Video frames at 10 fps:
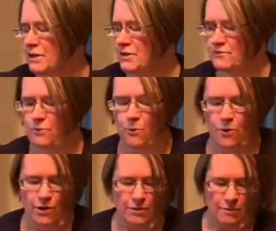
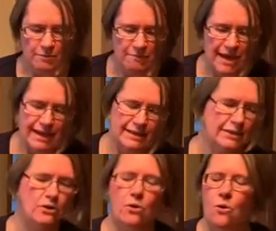for making the
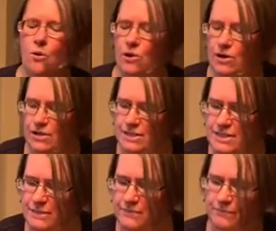
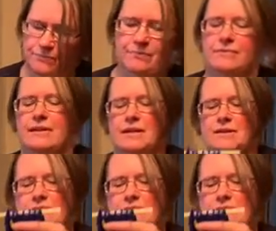cords that you can